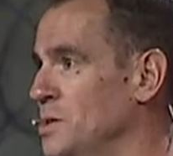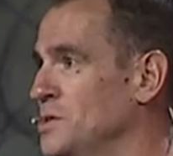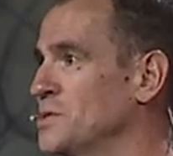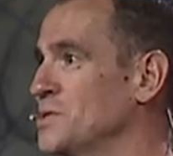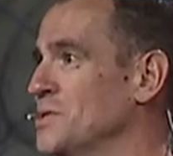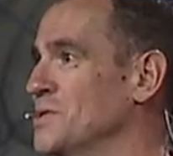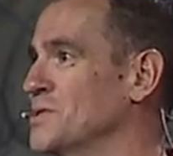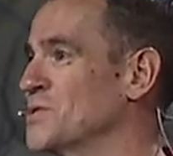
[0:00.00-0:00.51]

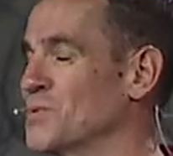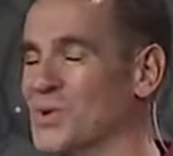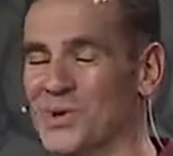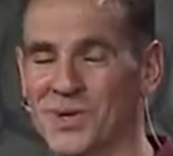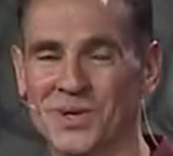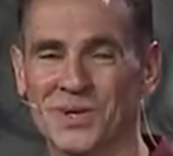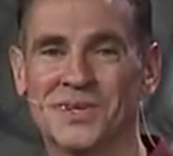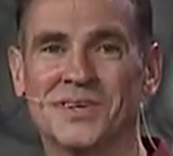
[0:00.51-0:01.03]
into this
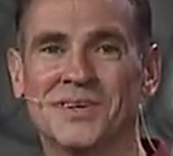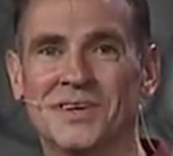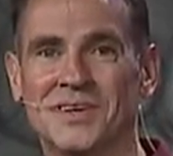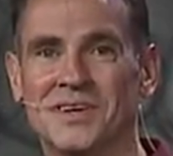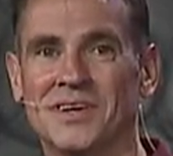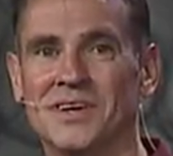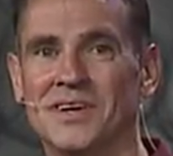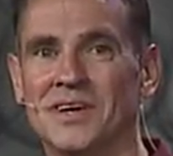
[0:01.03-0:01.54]
world.
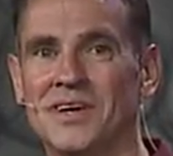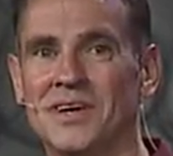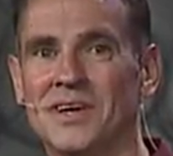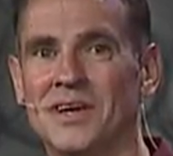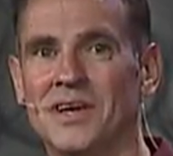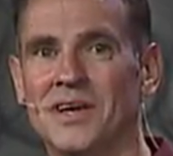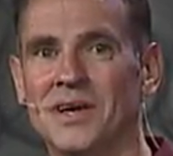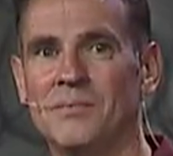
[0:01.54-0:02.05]

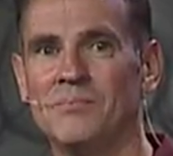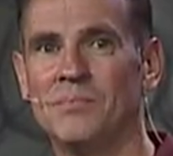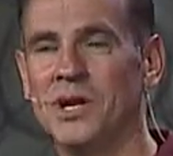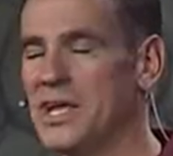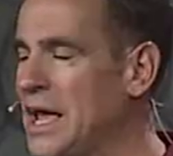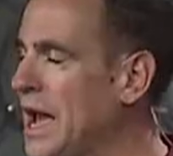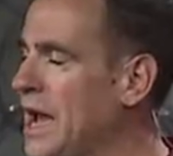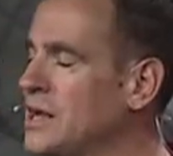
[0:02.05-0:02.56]
But
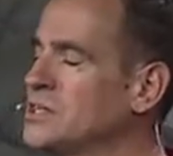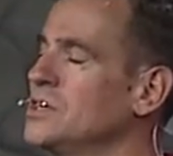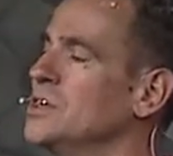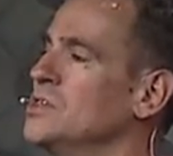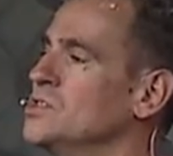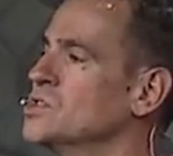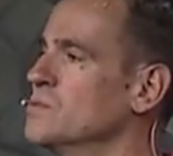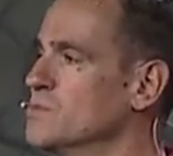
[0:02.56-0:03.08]
he acted
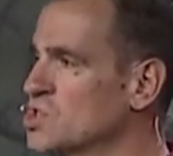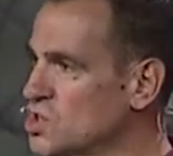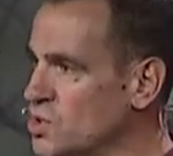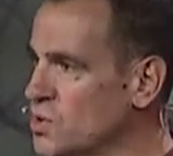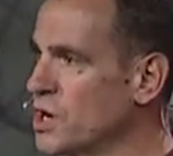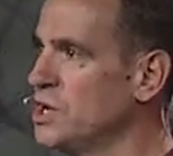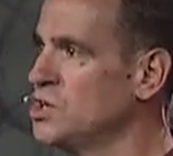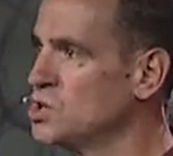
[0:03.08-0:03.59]
in some
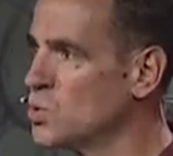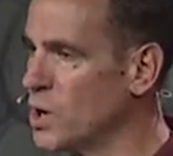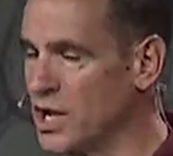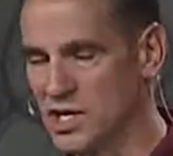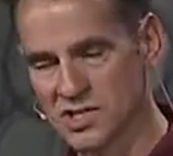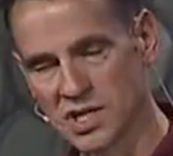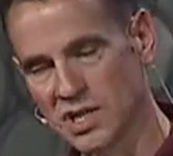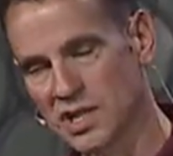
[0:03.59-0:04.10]
strange
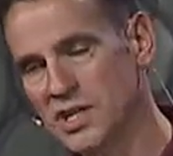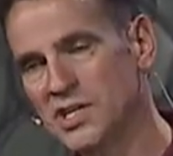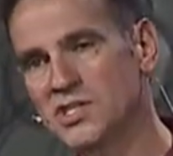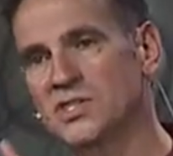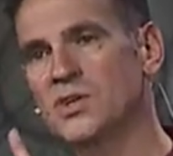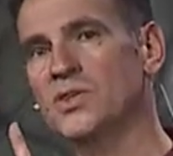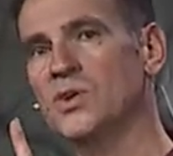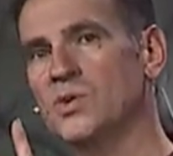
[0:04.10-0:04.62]
ways, at
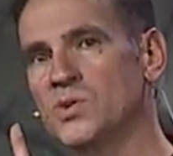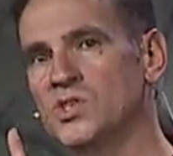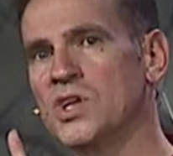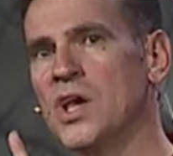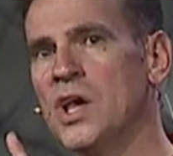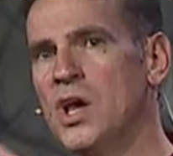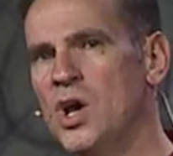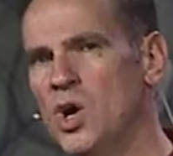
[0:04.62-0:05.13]
least to those
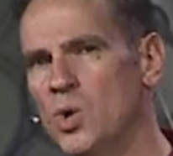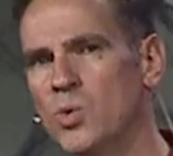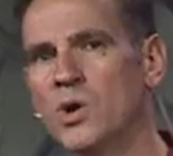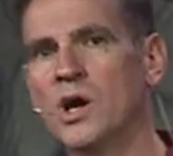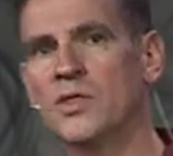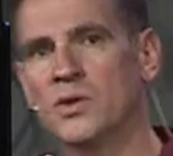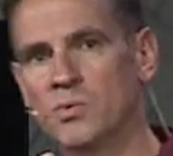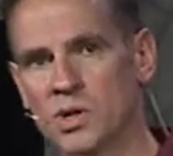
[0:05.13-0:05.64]
who were
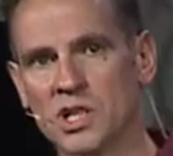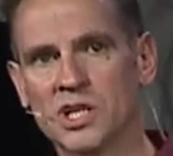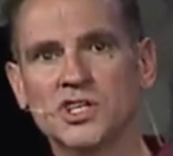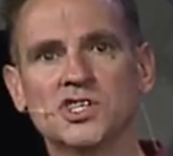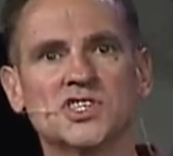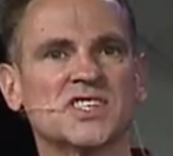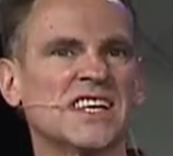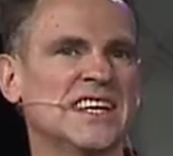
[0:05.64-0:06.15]
on the
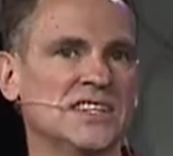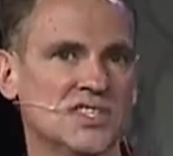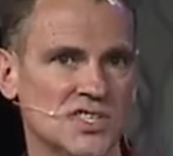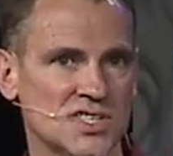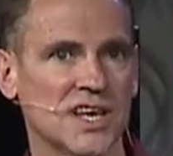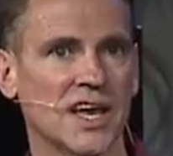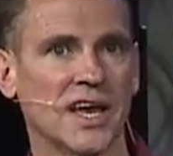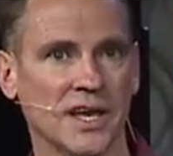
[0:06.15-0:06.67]
religious
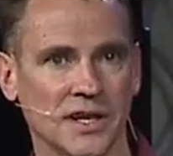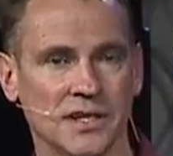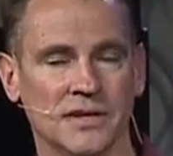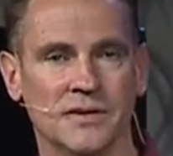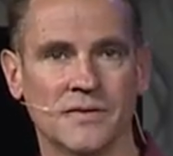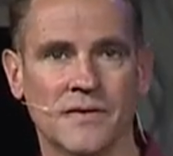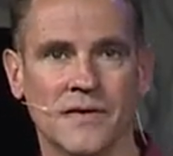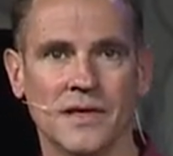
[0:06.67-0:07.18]
inside.
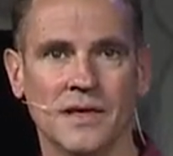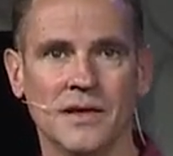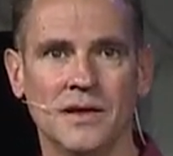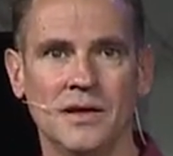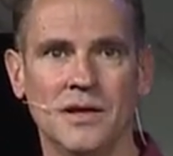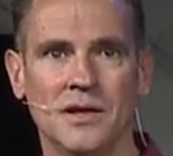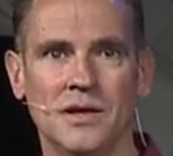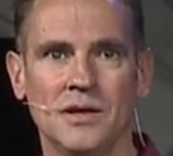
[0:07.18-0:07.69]

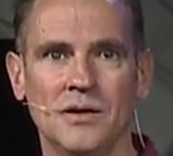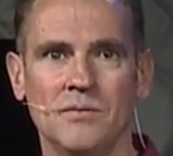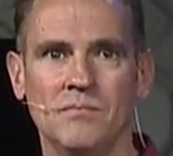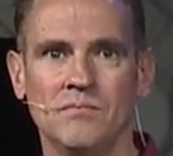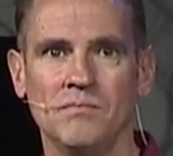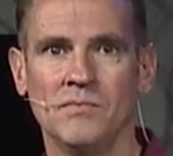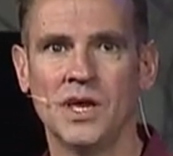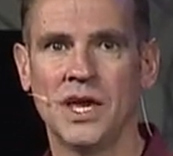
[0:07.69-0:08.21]

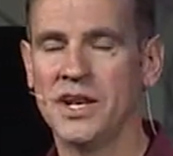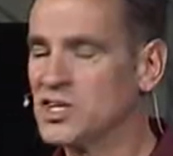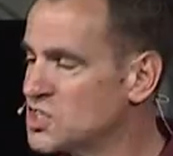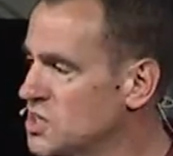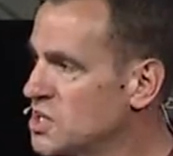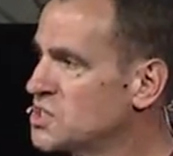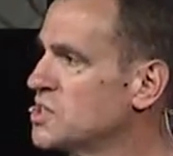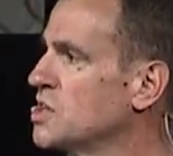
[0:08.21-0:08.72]
And it
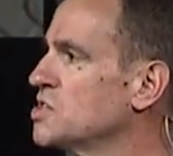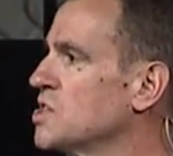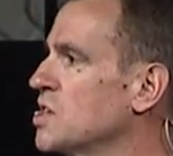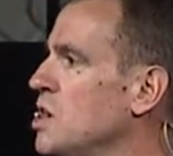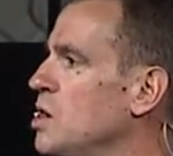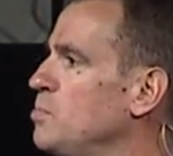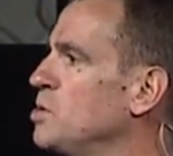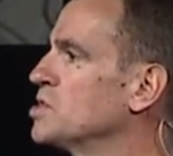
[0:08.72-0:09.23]
says this a
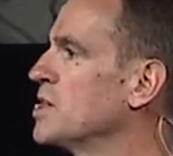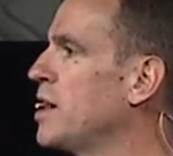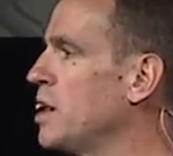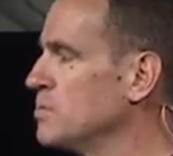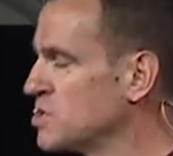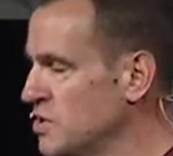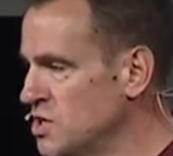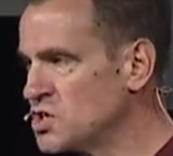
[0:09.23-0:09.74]
couple
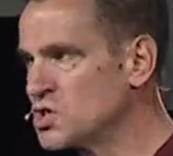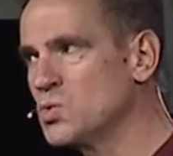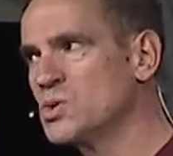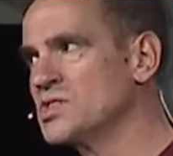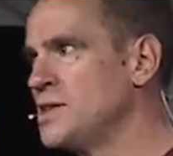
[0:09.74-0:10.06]
times, and this was